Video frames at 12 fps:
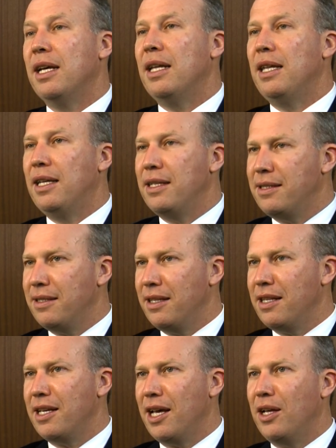listen
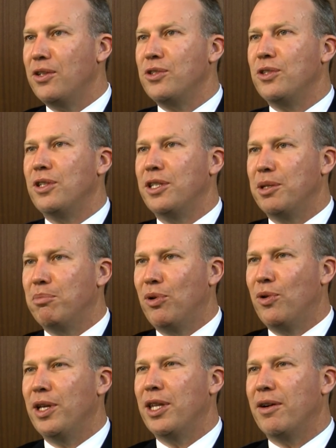to the council and
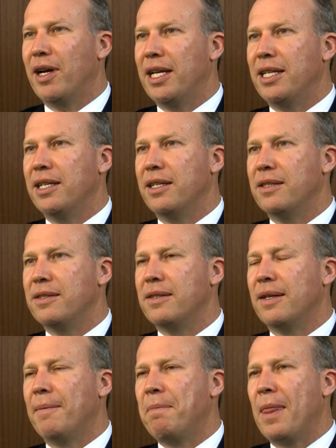deploy their
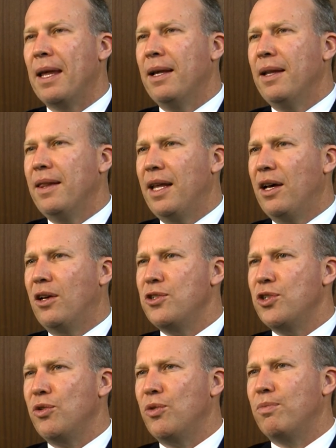ideas. They
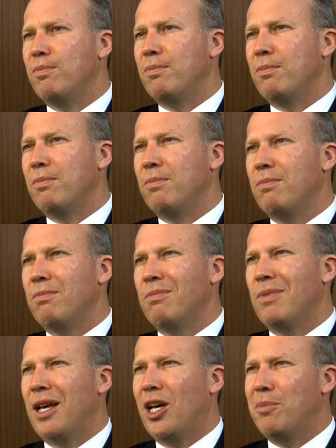also
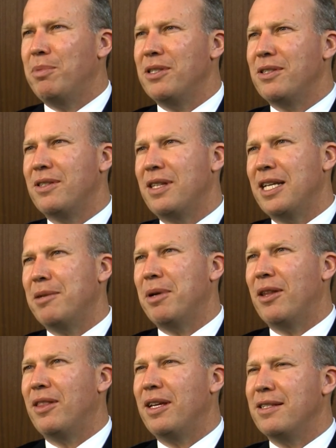help us think
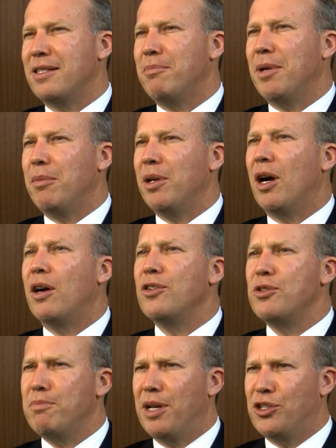about things that maybe aren't
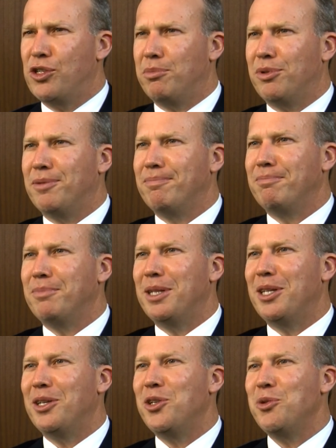as measurable,
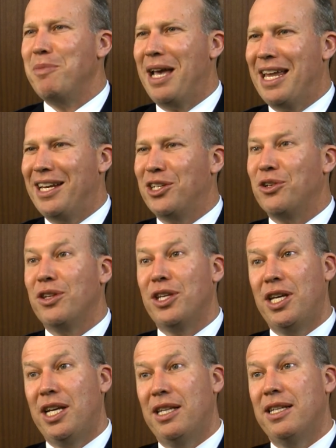but the humanic or the
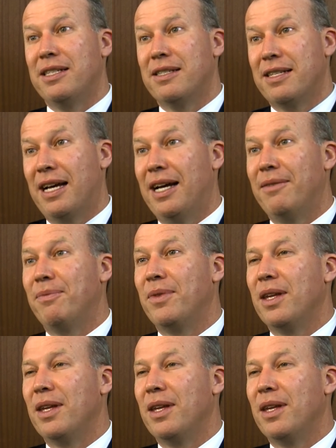healing side.